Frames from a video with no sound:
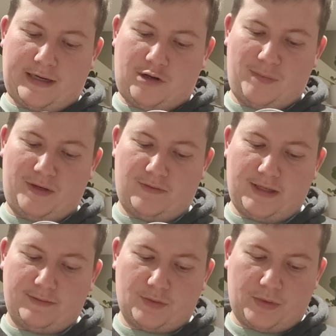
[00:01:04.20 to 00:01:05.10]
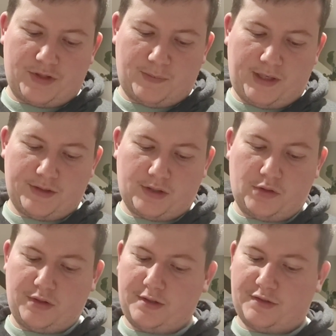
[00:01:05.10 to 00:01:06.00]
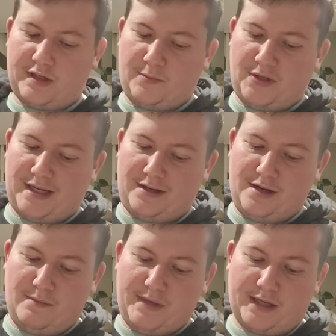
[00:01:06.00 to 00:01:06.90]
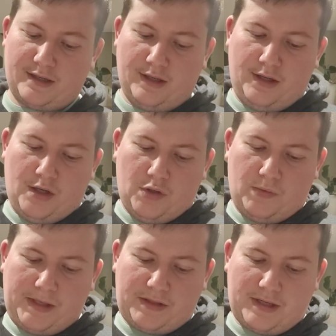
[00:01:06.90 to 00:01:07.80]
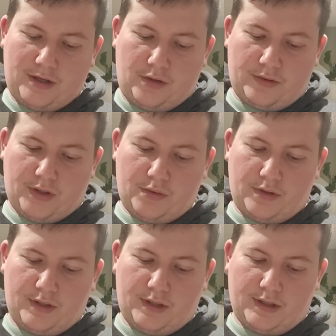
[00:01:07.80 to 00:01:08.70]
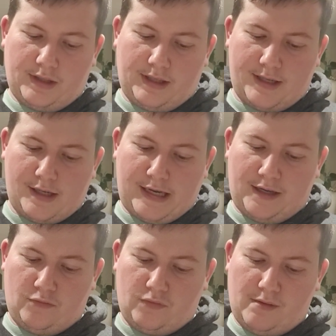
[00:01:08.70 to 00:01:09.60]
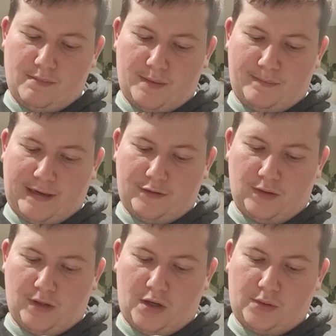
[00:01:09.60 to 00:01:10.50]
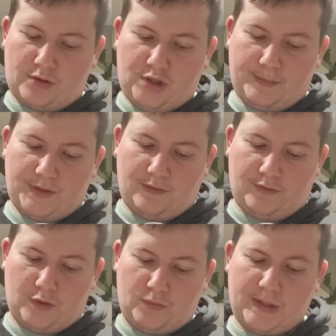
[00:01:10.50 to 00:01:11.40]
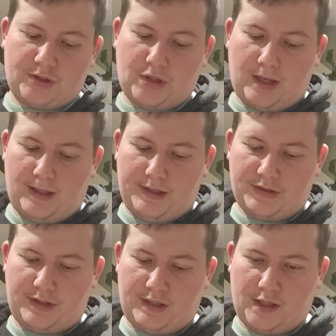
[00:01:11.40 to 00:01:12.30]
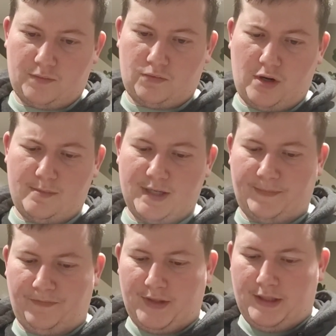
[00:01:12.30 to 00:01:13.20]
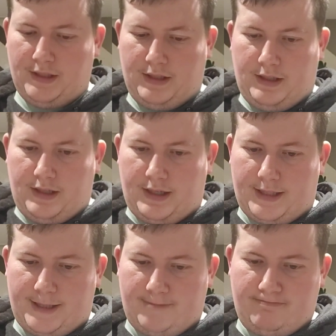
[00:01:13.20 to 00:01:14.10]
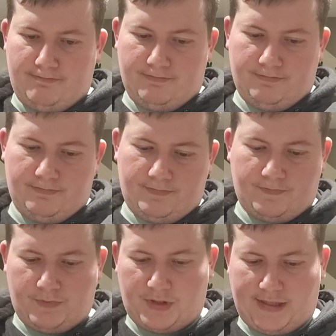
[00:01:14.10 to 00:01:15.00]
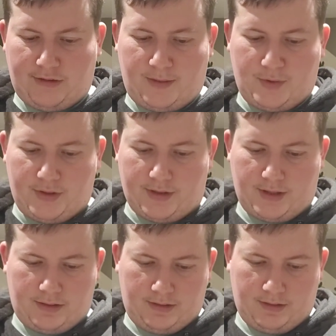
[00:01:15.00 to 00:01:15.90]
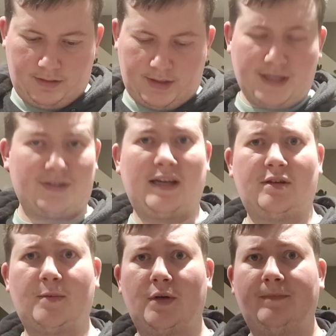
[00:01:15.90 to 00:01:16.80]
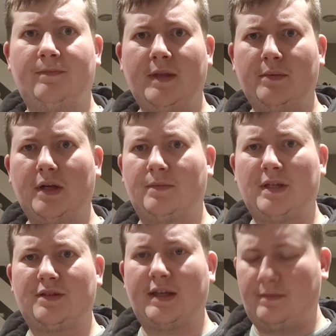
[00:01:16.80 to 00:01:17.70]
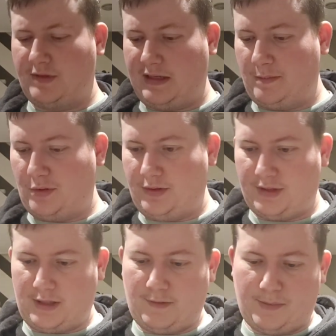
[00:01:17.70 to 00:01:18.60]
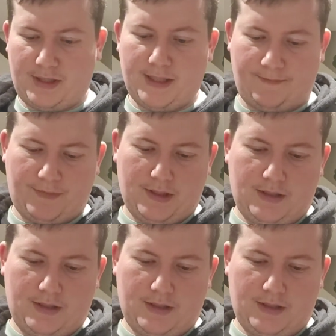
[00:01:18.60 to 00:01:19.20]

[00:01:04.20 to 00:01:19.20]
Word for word: and Caribbean flavours with spiced coconut, cinnamon, and nutmeg, resting it on coconut uh, and rum barrel oak chips for a rich, lasting aroma. Um, stouty boy, I think. Yeah, stouty boy. There we go. Did say stouty boy inside of it, but yeah.